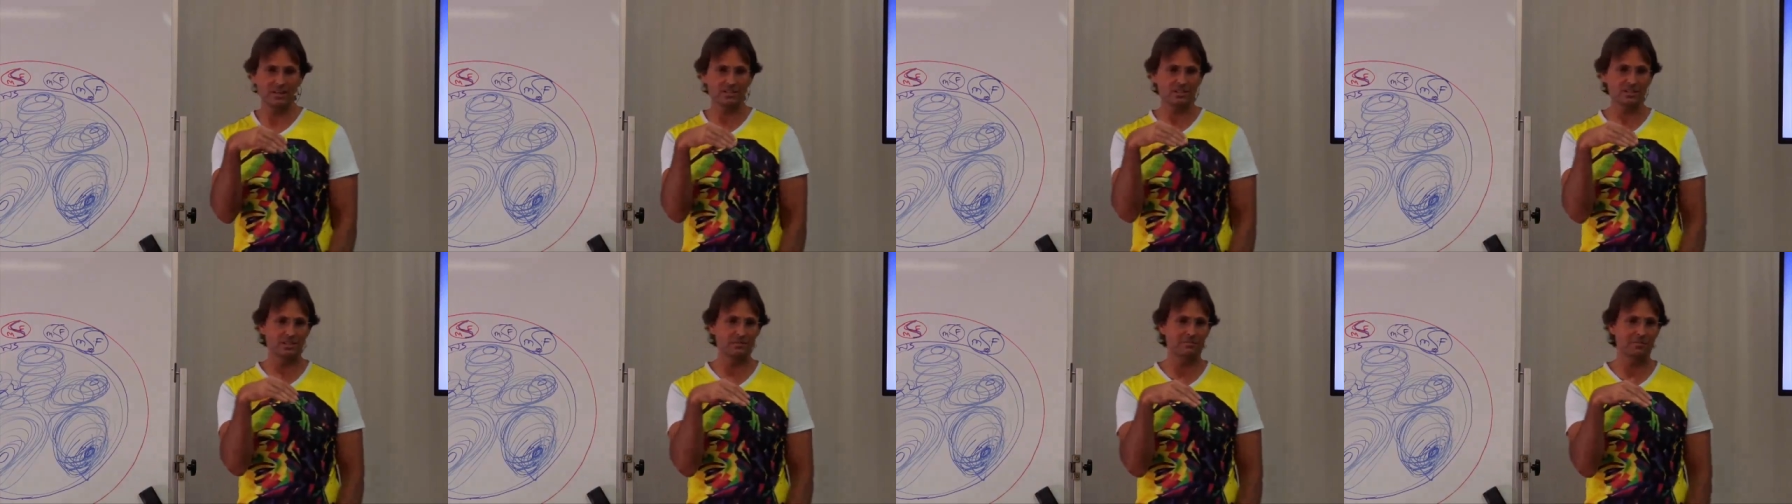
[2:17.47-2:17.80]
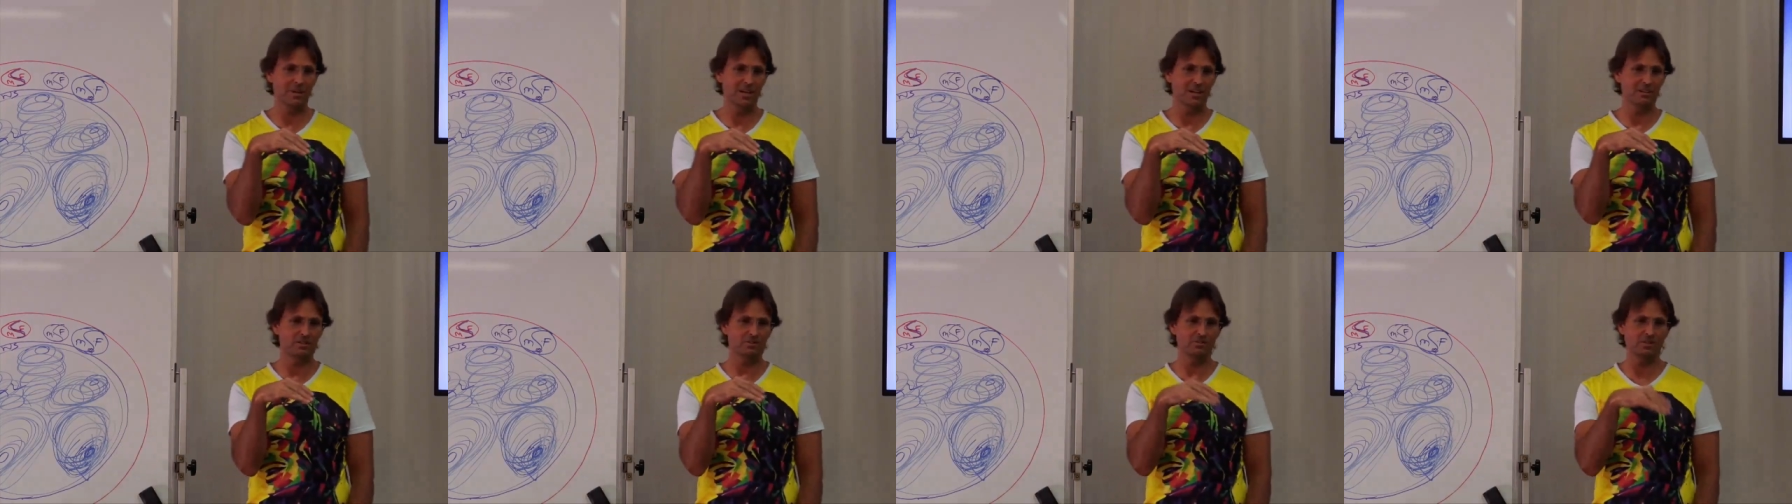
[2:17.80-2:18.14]
actually
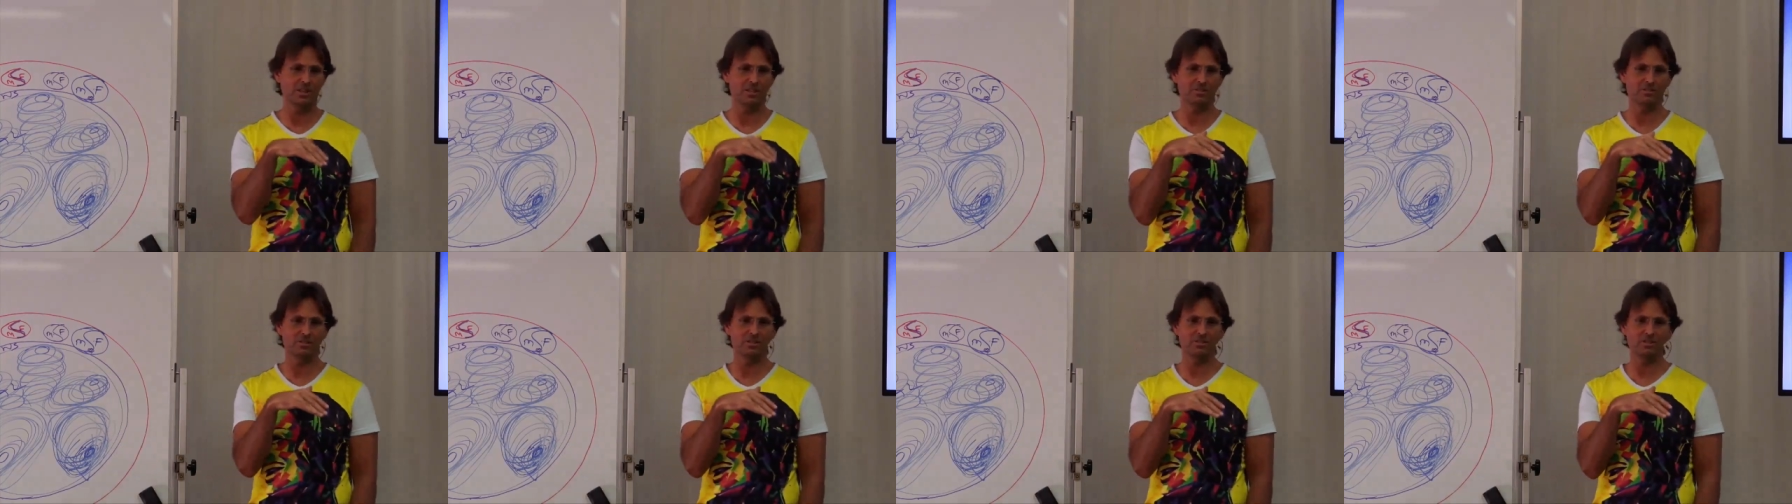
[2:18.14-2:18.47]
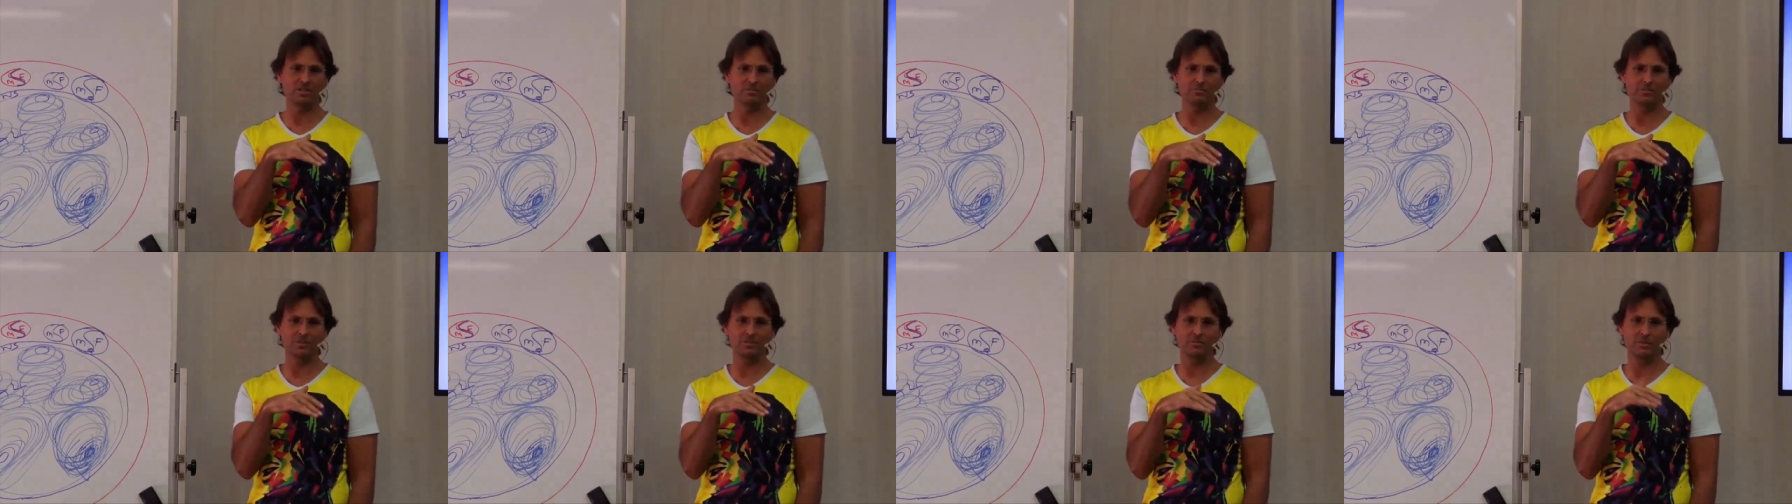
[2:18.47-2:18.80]
make the
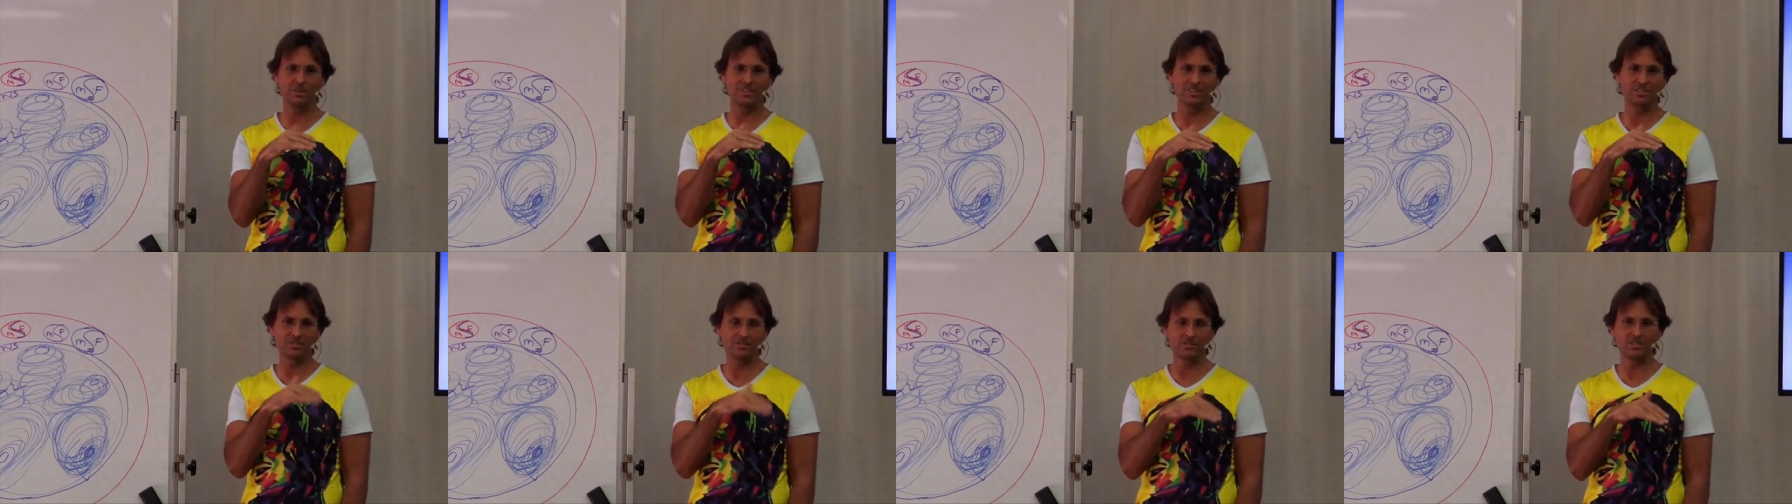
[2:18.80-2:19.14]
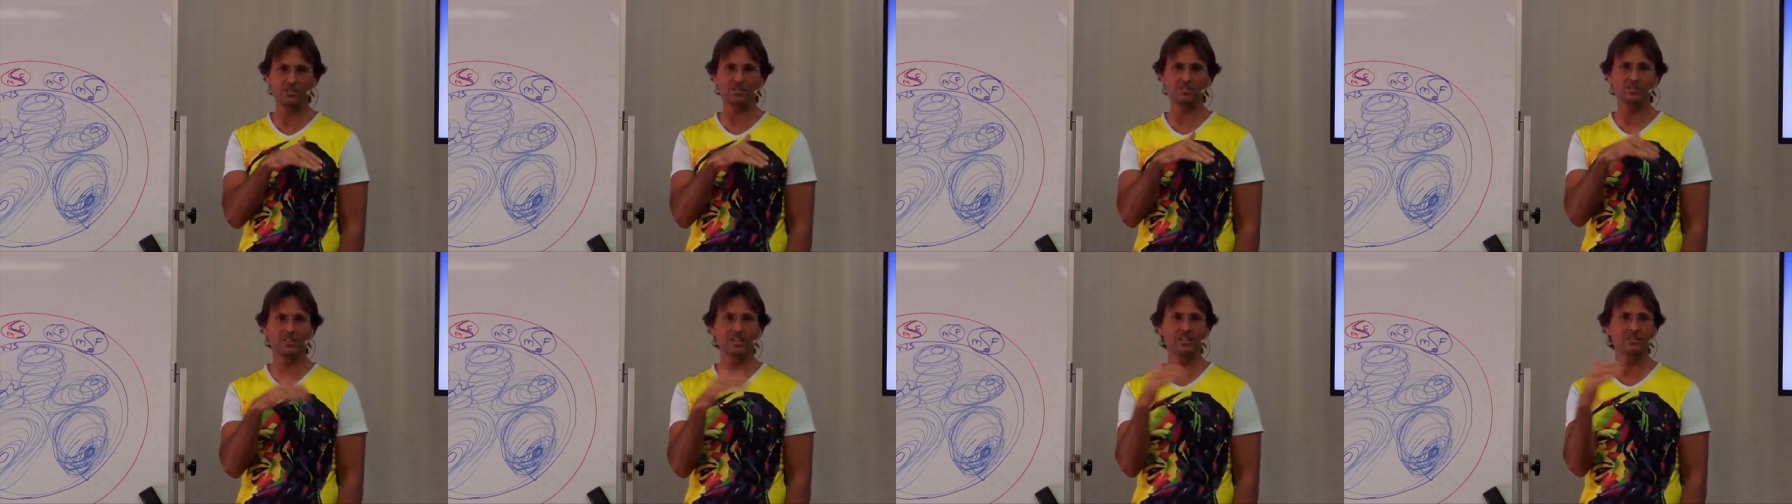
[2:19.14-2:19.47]
transition between the
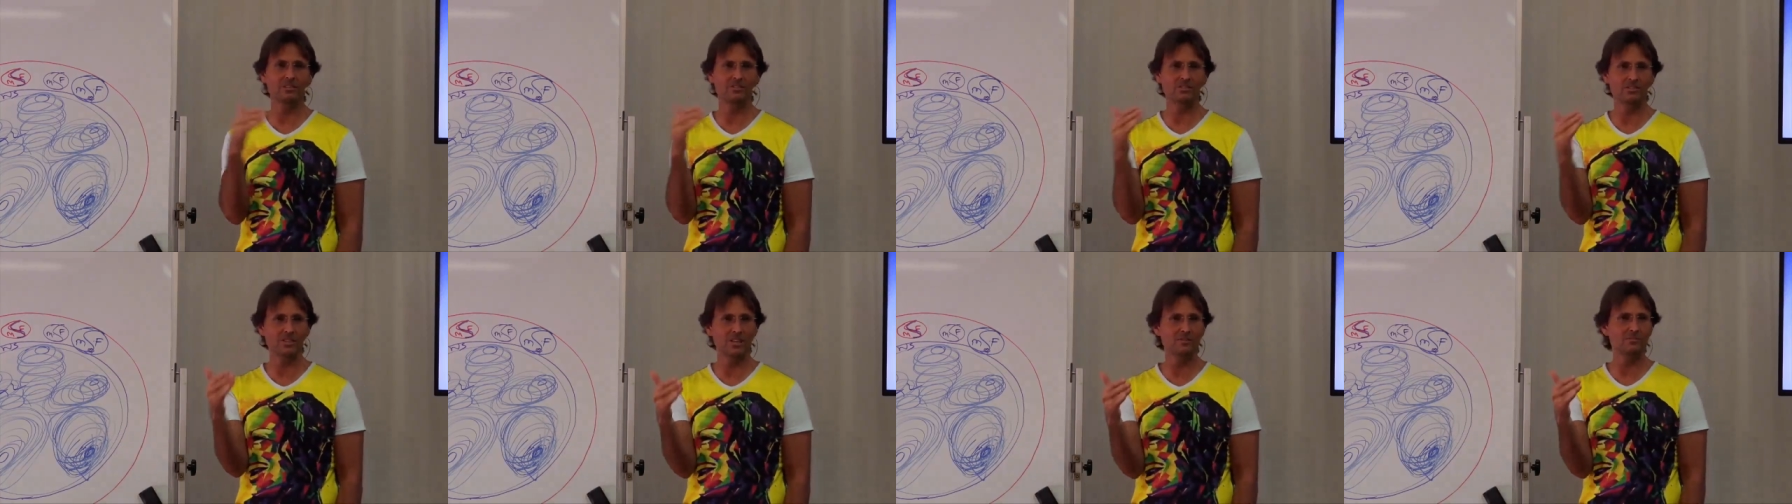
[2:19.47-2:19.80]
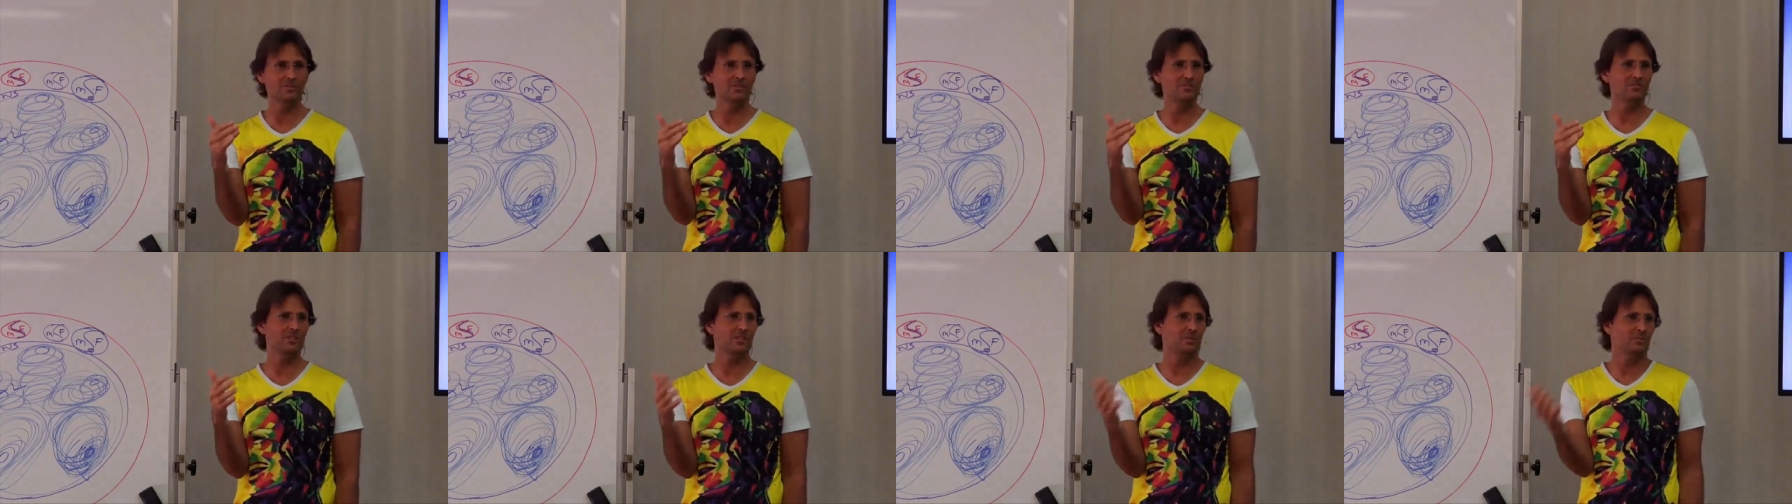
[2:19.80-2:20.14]
sixth and the
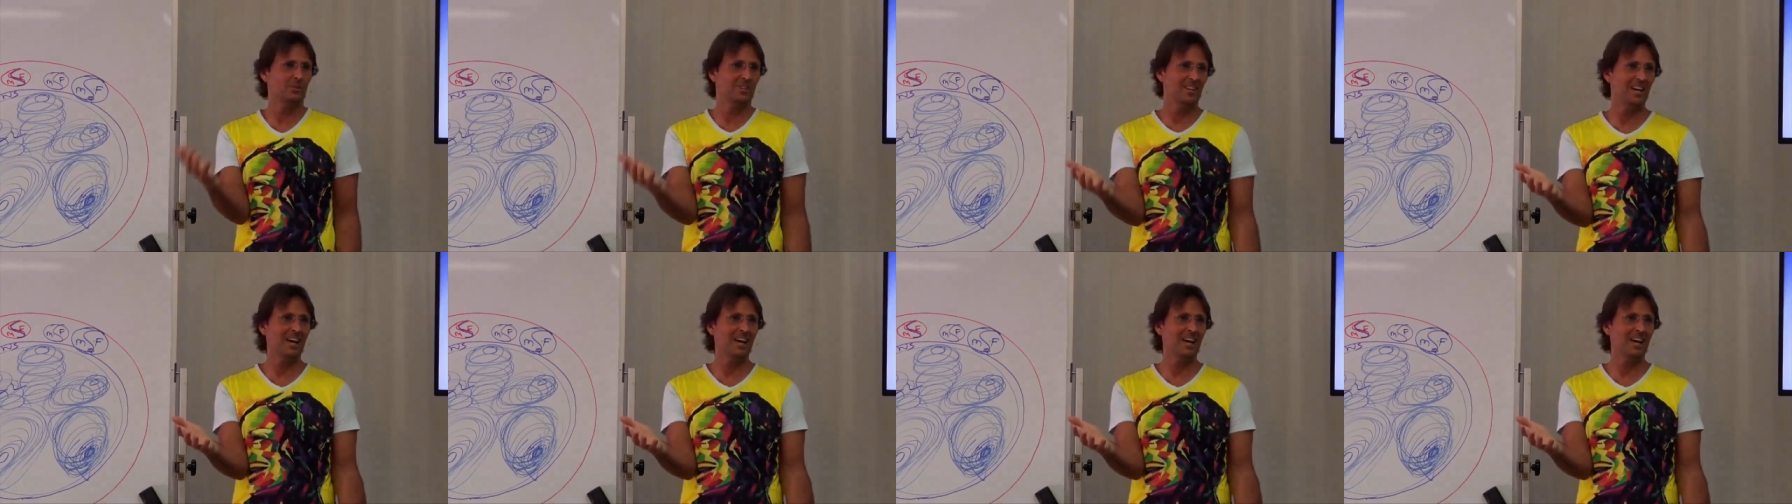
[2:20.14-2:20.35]
seventh sphere